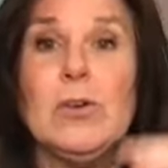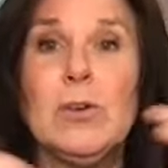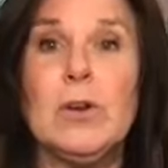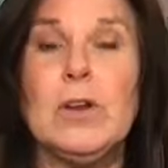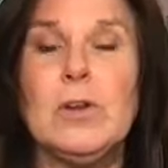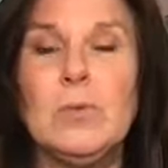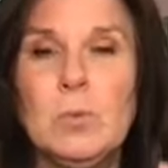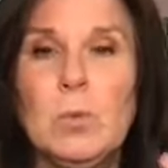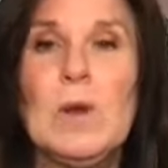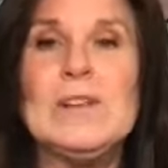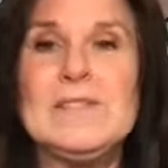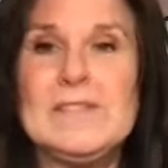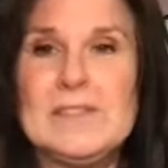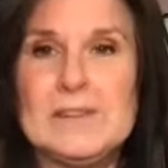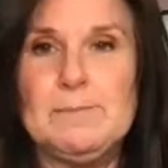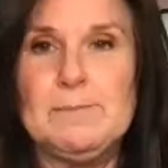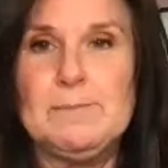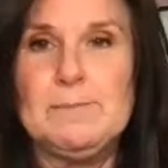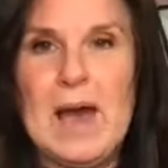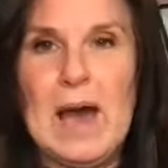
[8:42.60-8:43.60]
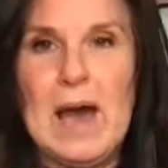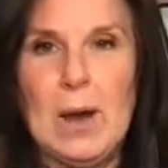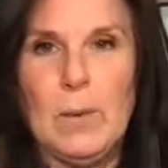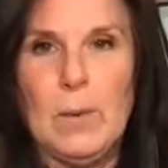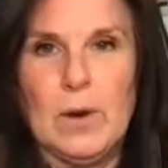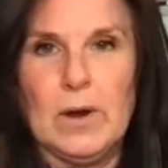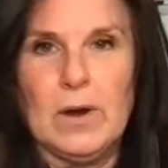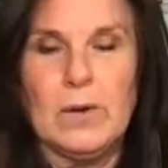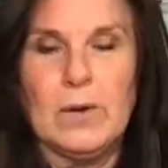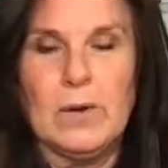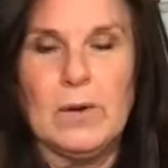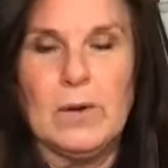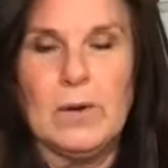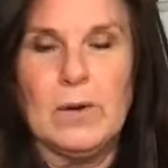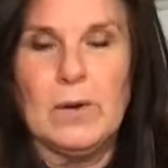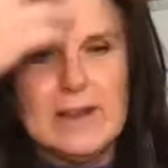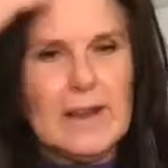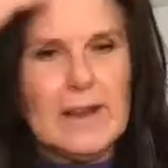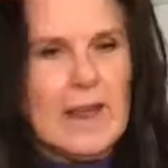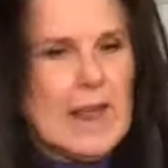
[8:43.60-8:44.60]
good was in power,
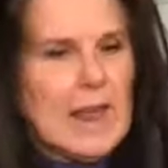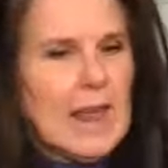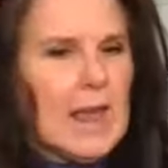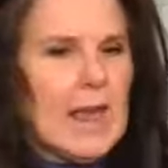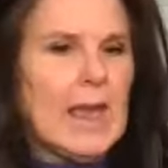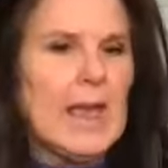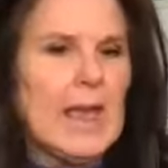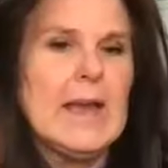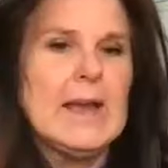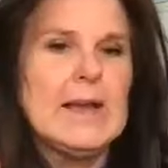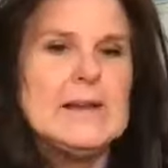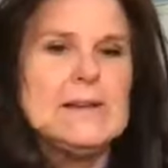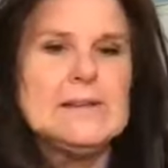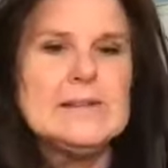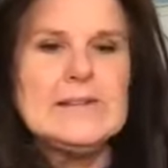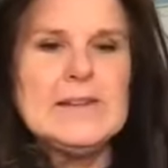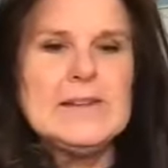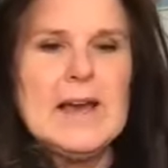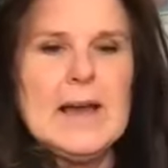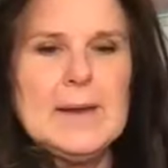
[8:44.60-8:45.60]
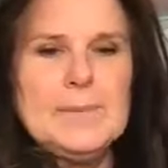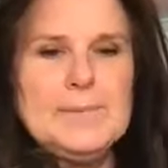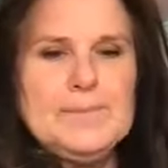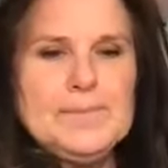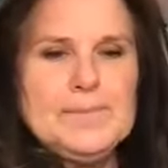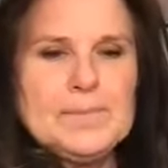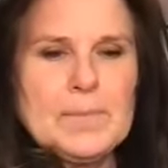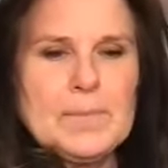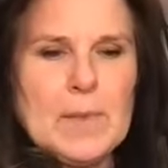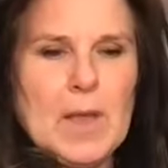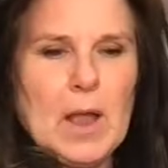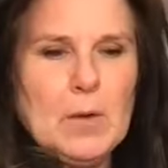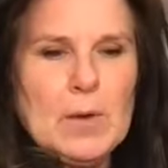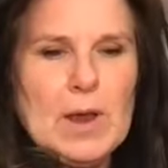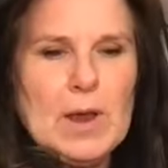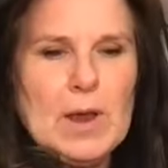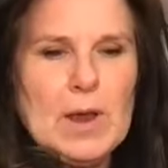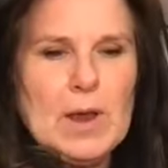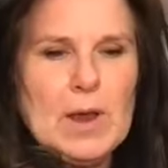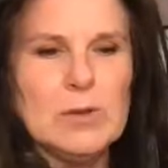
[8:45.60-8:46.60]
right? And all
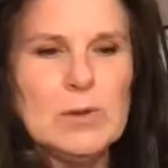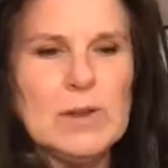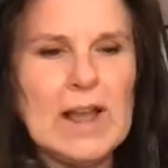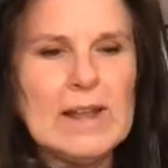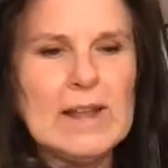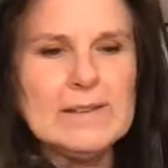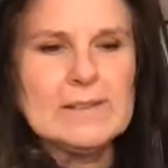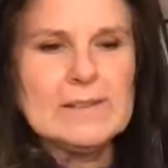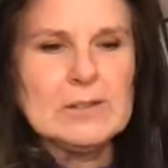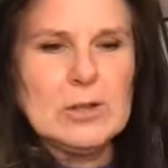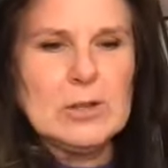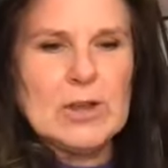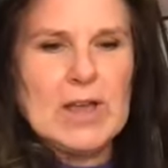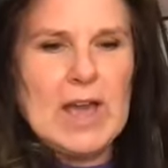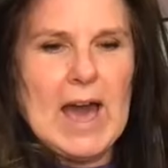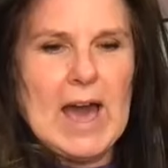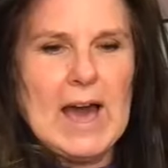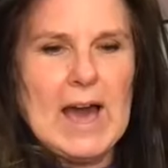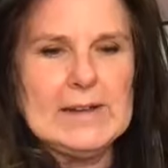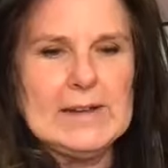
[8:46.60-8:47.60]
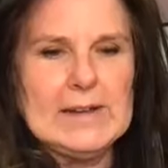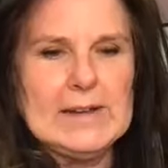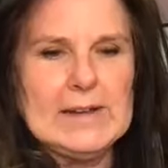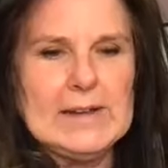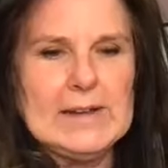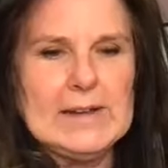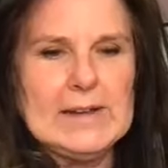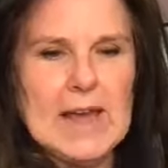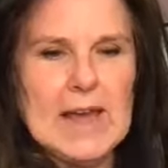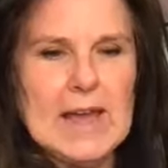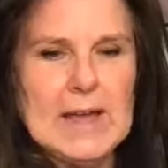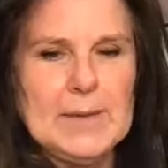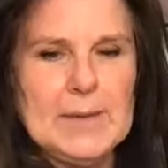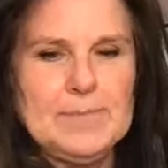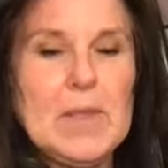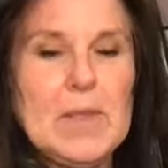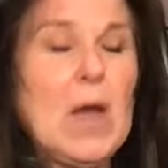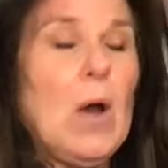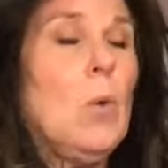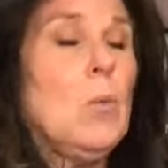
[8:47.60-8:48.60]
right, so let's look at,
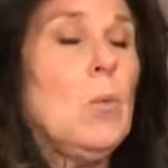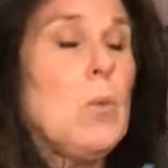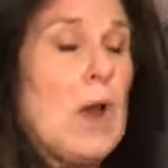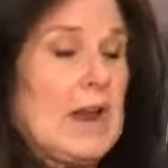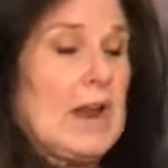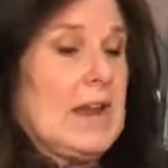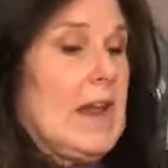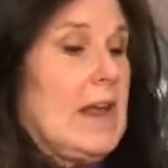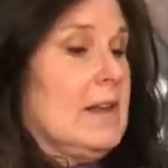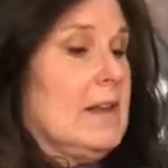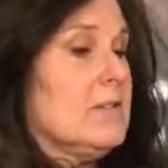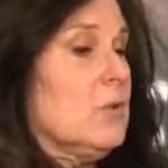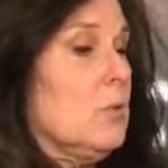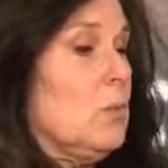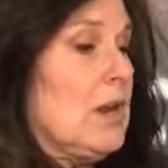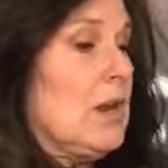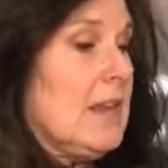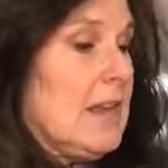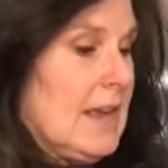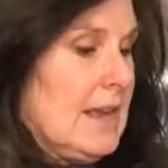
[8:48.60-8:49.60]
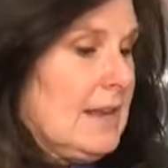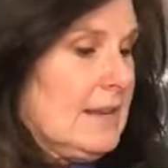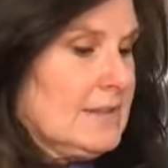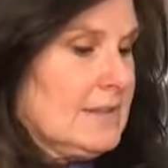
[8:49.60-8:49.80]
right. So when King